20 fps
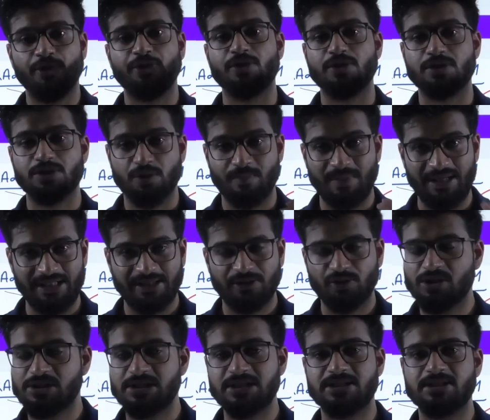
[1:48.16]
Your somatic
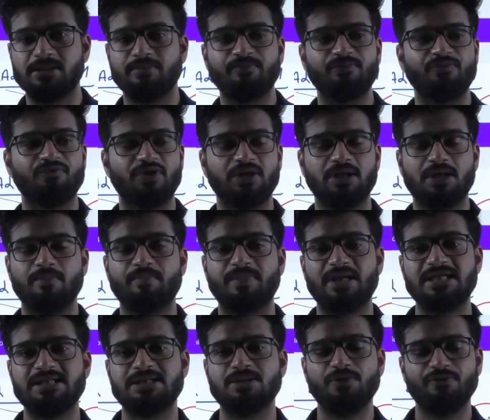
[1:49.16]
neural system will
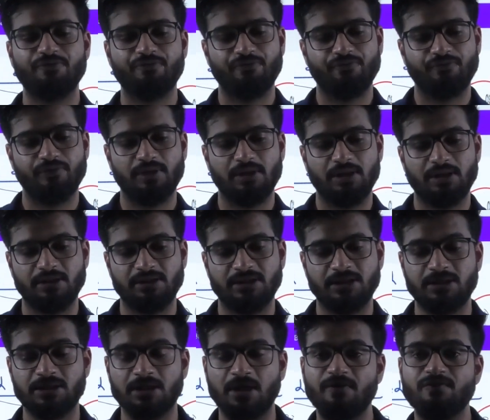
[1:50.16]
comprise of
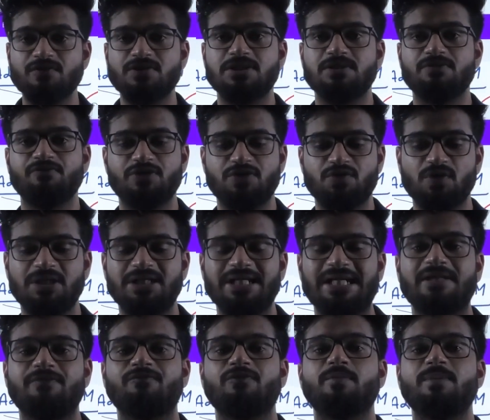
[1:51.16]
the nerves which will
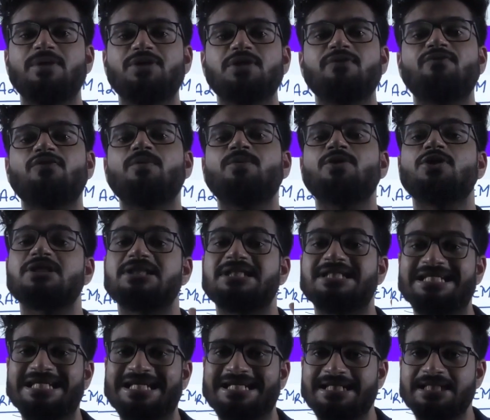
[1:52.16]
take information from your
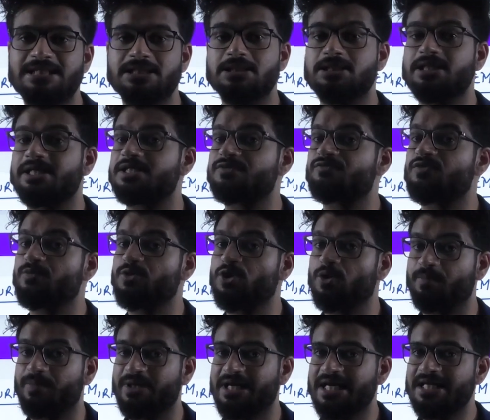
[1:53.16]
CNS, that is from
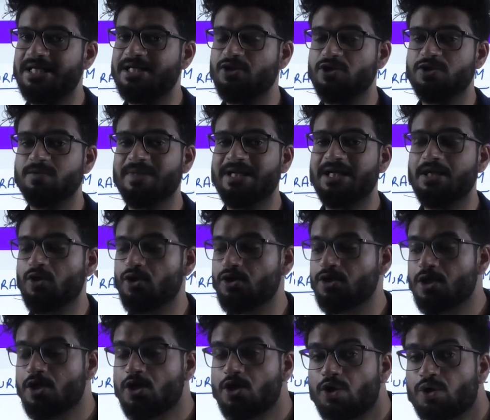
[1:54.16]
your brain and your spinal
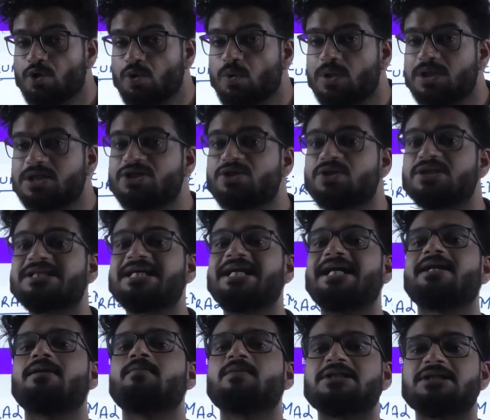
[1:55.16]
cord, towards your
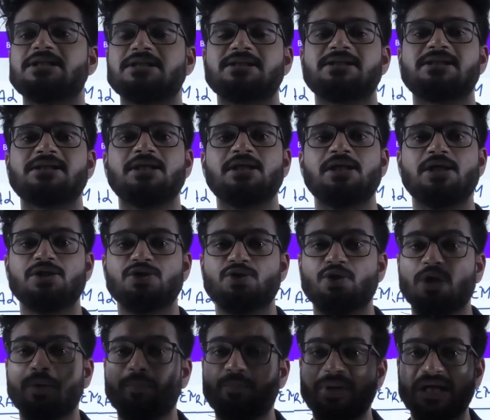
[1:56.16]
skeletal muscles.
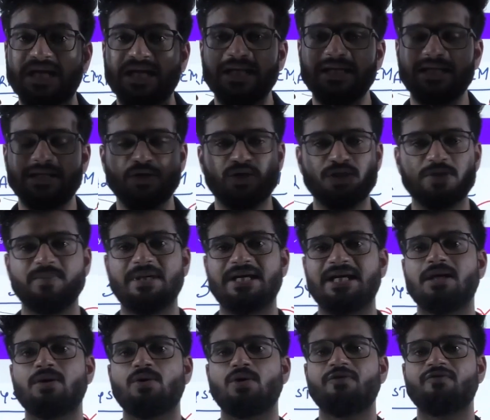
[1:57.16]
So your brain and your
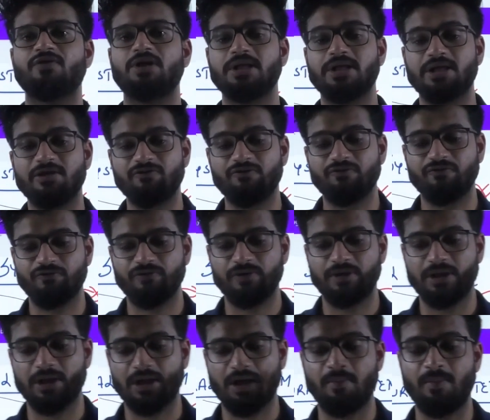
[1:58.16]
spinal cord will give
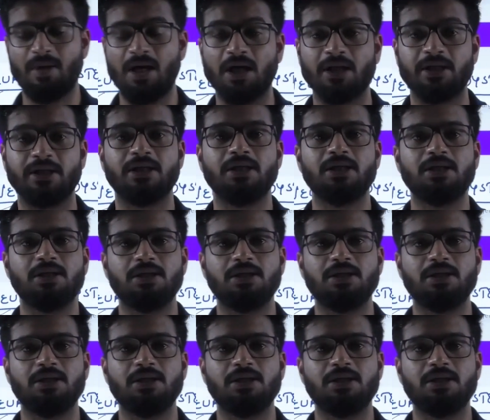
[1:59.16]
command.